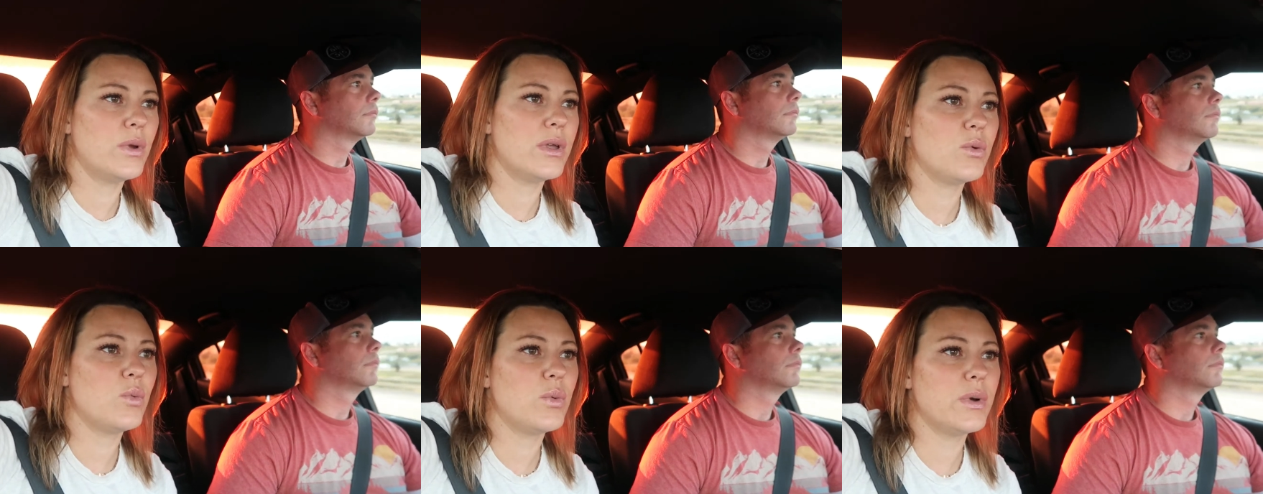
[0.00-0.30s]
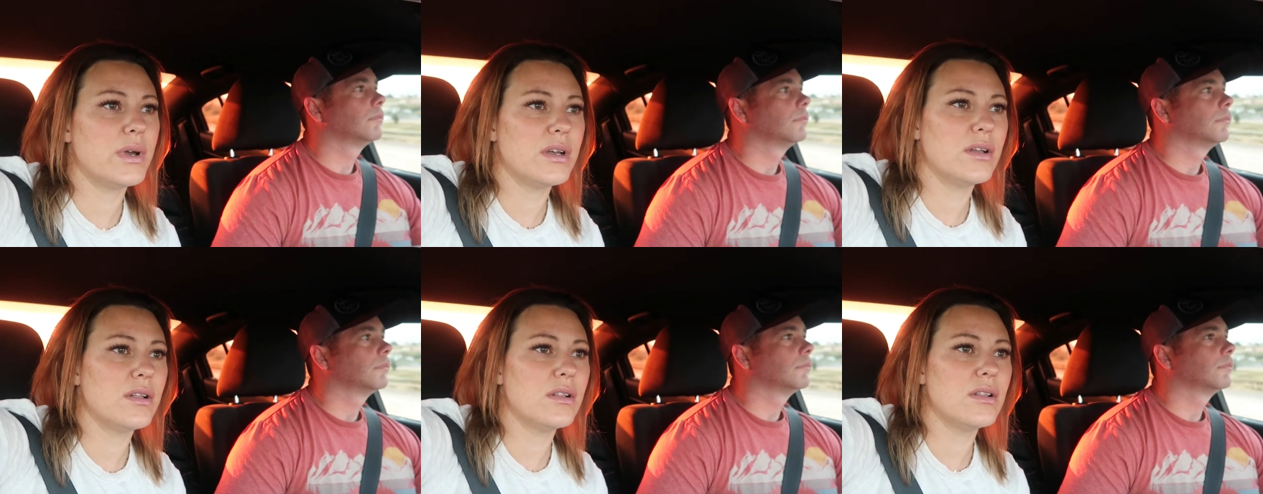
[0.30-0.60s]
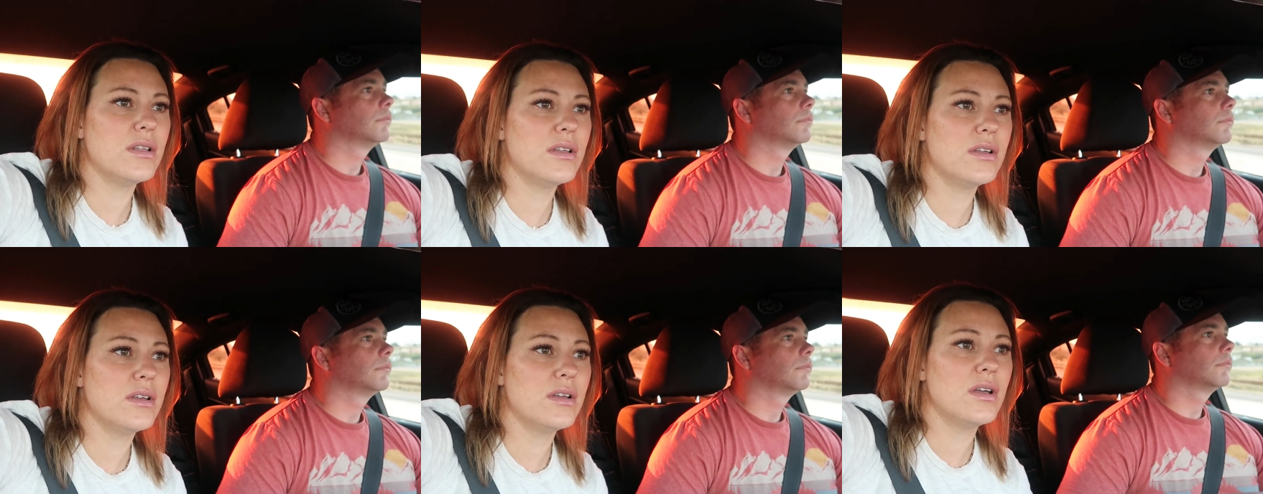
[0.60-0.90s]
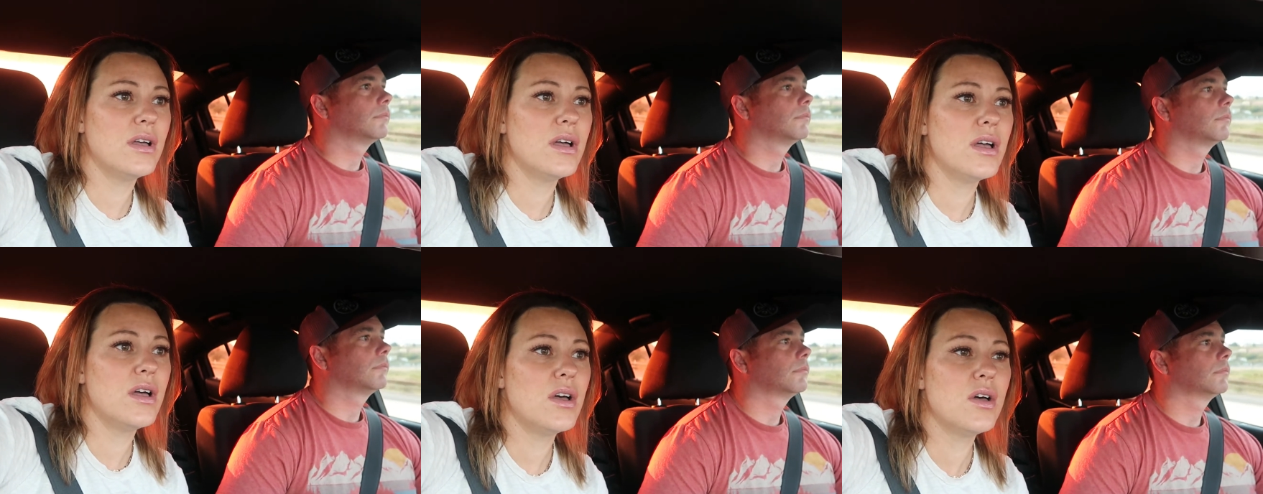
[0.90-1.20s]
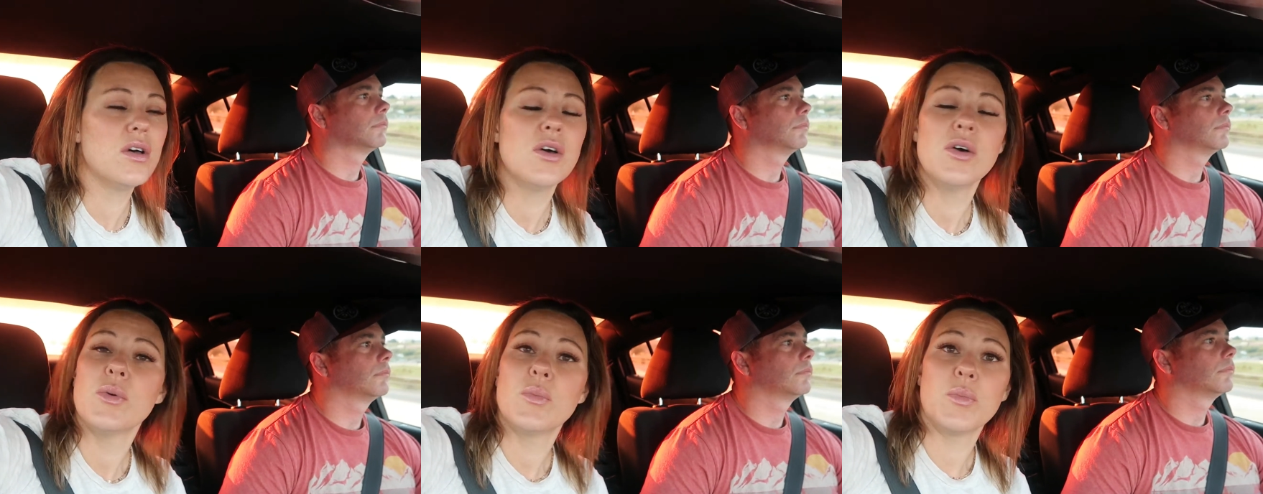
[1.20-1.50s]
Speaker 1: we will
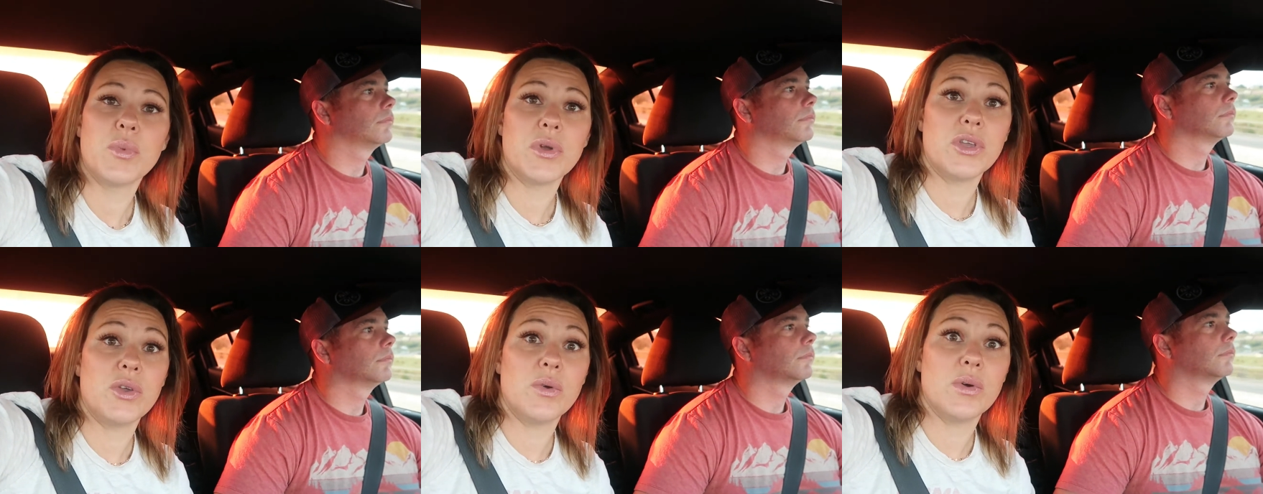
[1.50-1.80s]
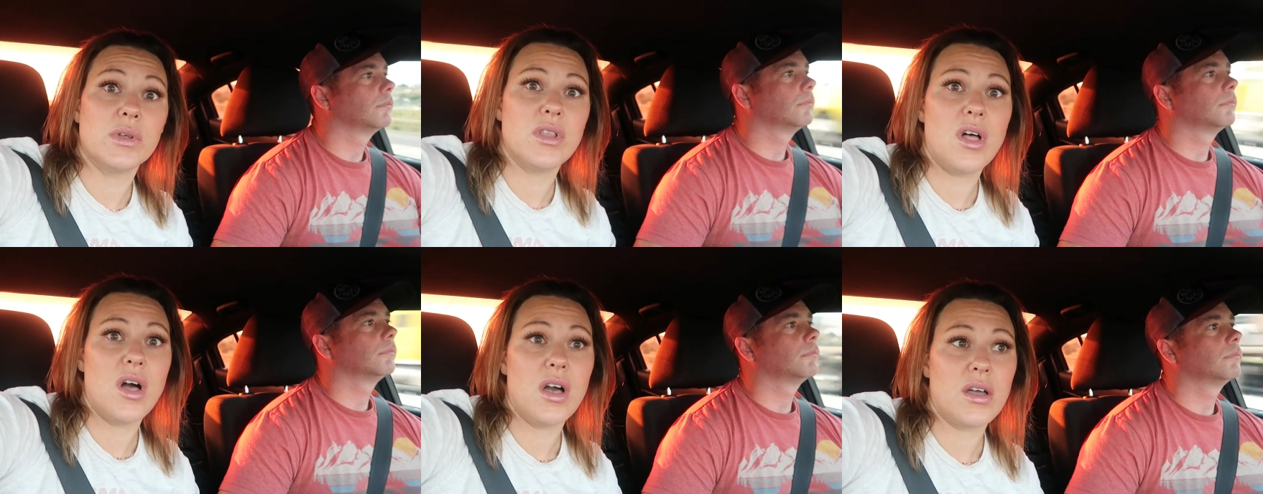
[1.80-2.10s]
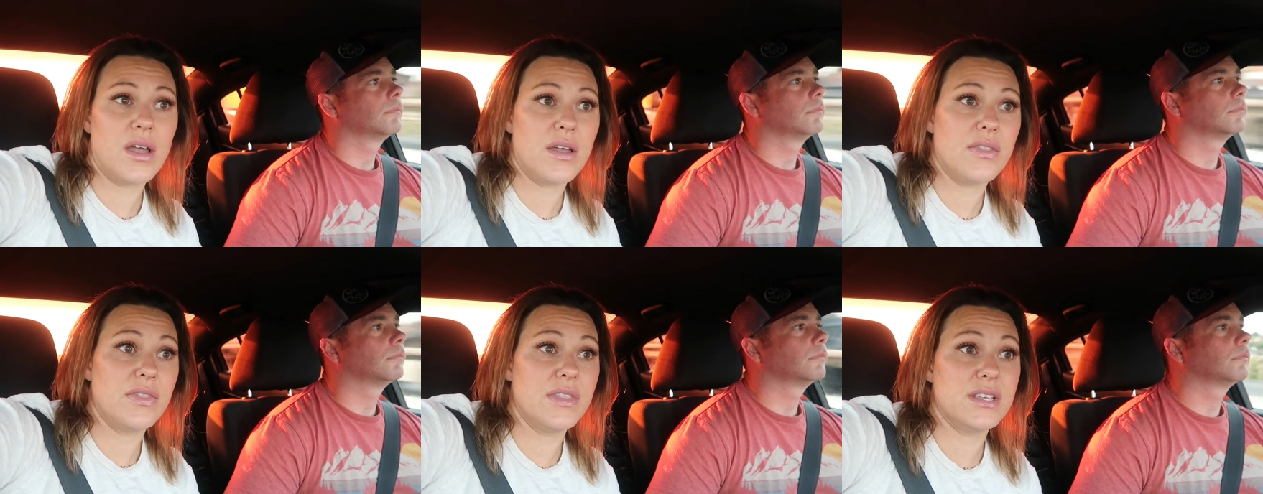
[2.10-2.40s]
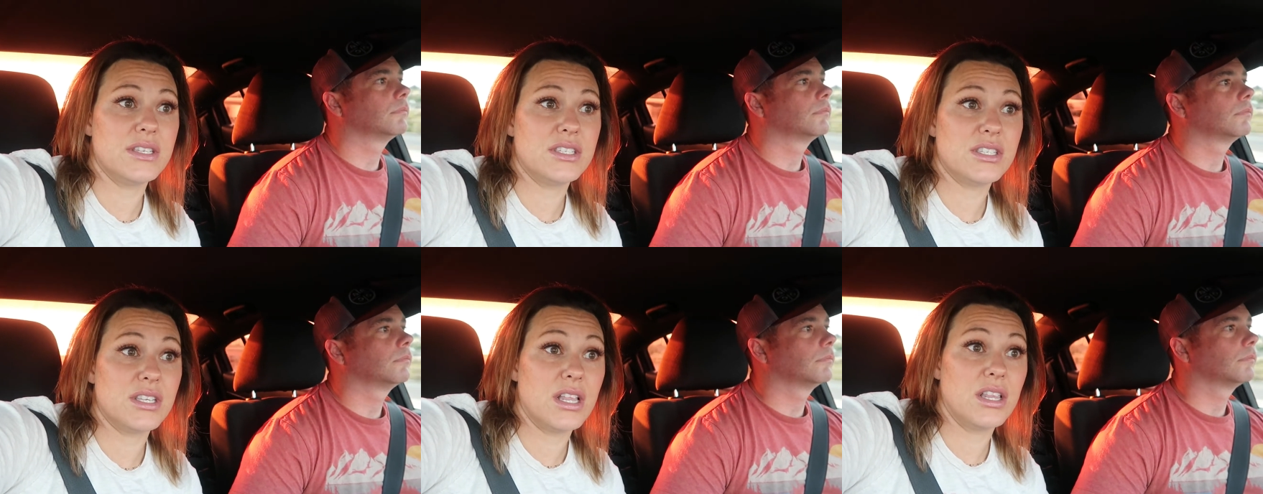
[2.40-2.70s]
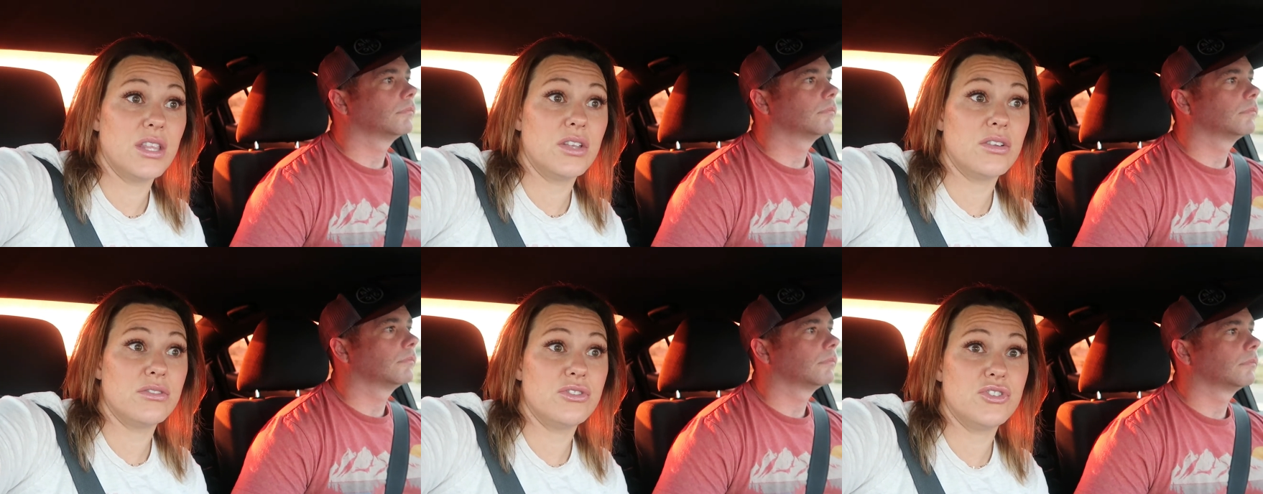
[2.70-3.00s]
bring you along on this
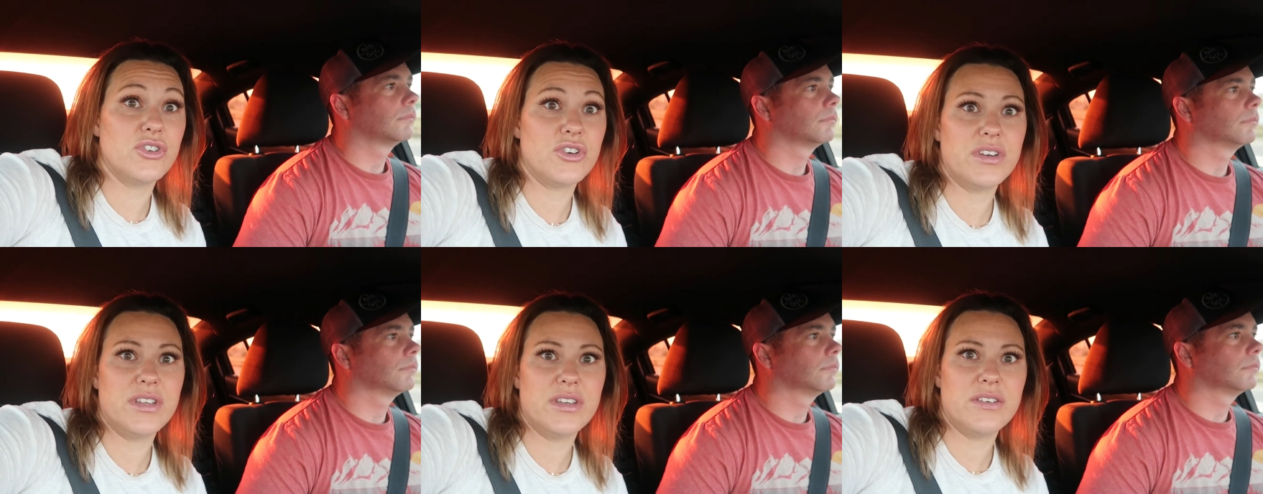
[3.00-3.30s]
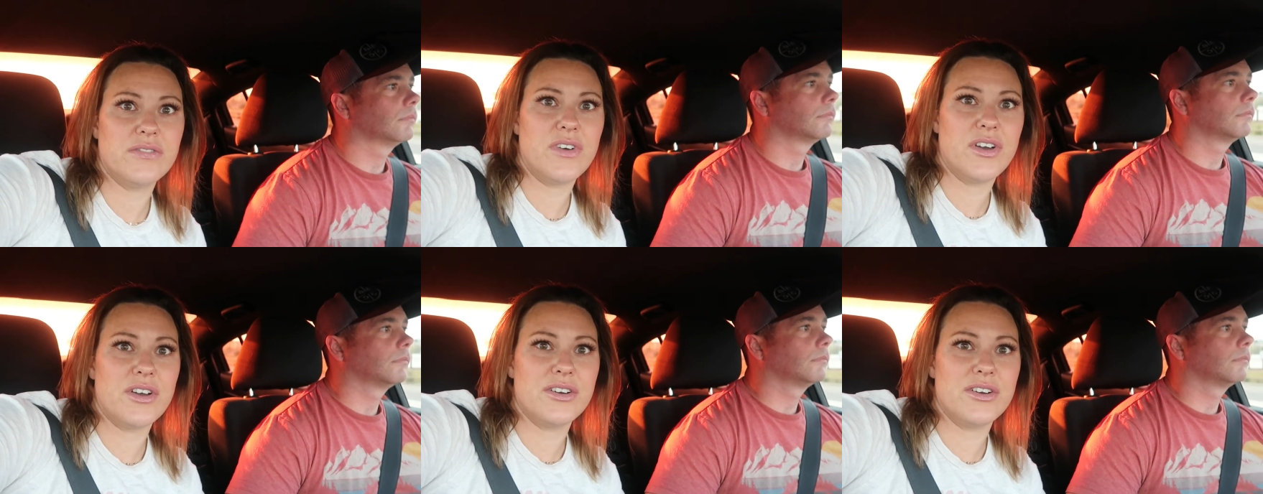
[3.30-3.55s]
little journey of